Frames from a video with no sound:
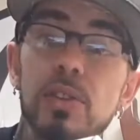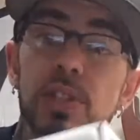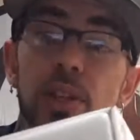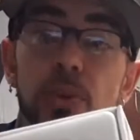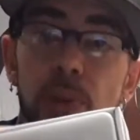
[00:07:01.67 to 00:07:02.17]

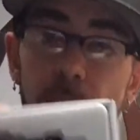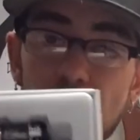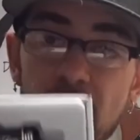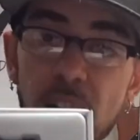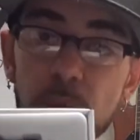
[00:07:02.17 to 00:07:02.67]
G3
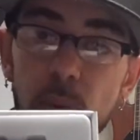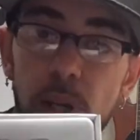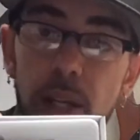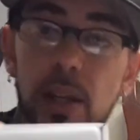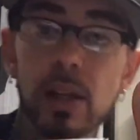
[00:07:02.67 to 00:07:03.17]
by
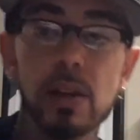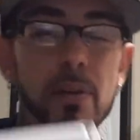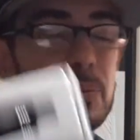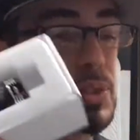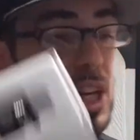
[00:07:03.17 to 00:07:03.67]
Hobbywing.
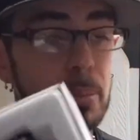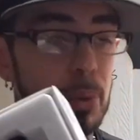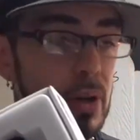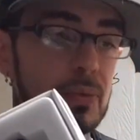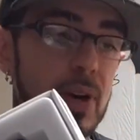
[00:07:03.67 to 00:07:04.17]

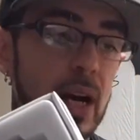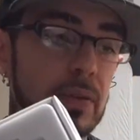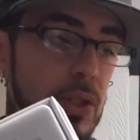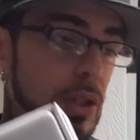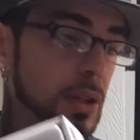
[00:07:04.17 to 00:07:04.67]

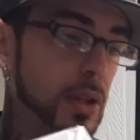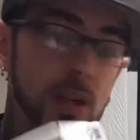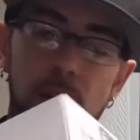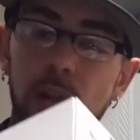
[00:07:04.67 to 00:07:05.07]
10.5 turn.